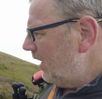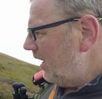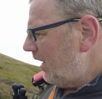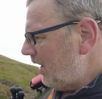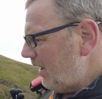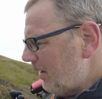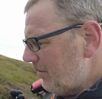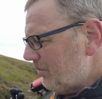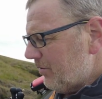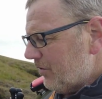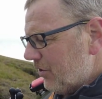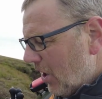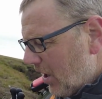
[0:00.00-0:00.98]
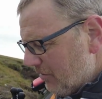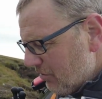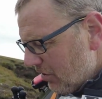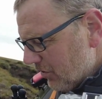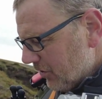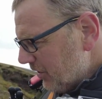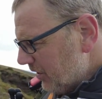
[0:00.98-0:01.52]
tie
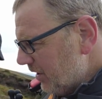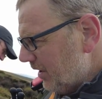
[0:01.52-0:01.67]
rods and